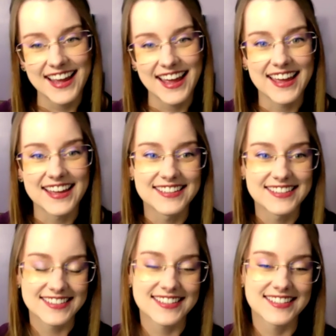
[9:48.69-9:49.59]

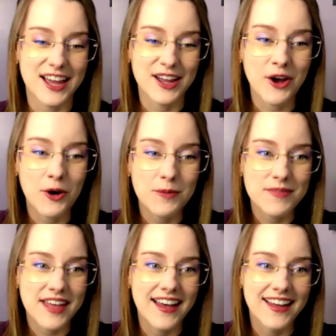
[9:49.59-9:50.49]
And I hope
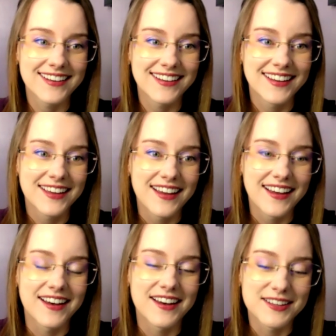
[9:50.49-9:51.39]
that
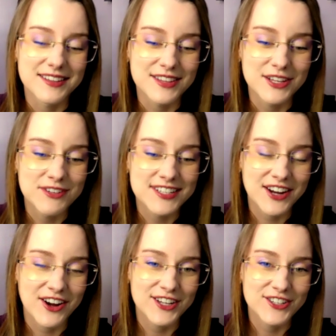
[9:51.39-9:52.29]
uh, the
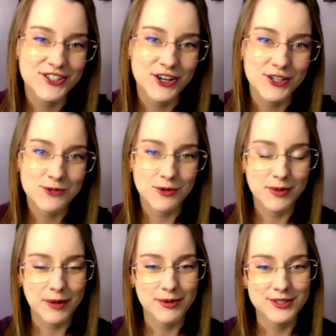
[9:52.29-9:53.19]
Unitarian Church will
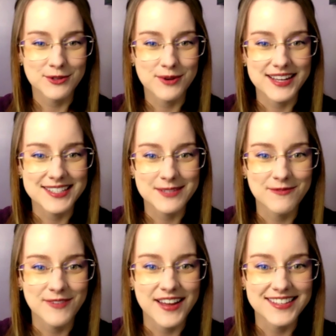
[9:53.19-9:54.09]
be able to raise
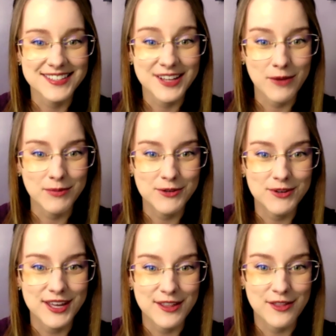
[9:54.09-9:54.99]
some funds to help you
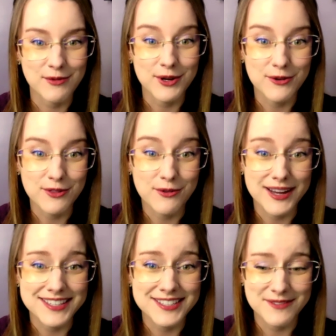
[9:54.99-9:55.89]
get through the
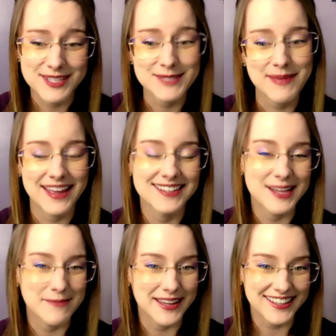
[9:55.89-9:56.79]
rest of this
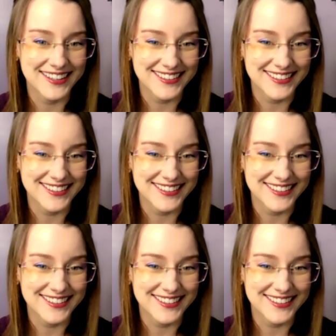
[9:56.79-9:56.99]
pandemic.